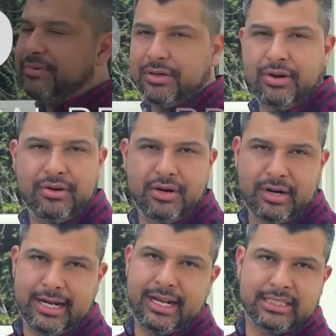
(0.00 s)
to code, you're
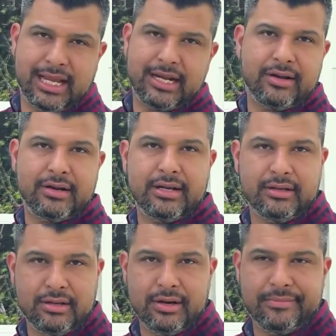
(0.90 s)
gonna get tagged on it,
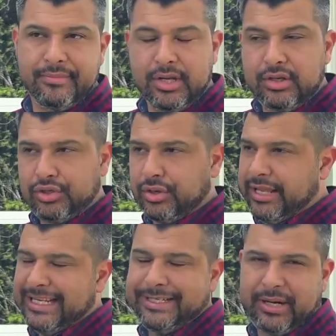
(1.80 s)
you know. So
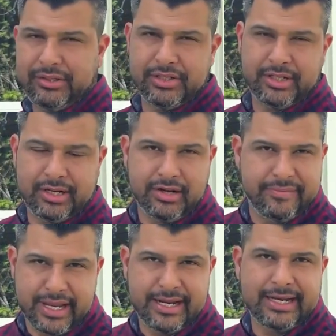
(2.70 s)
the inspector's gonna come
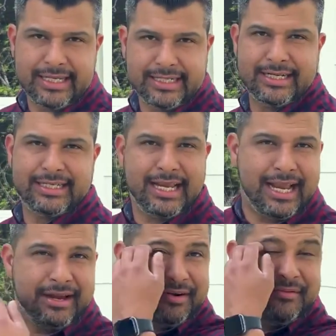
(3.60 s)
in and he's gonna say,
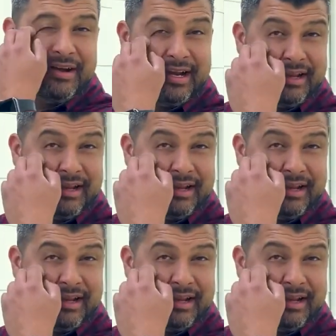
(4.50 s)
hey, you know what,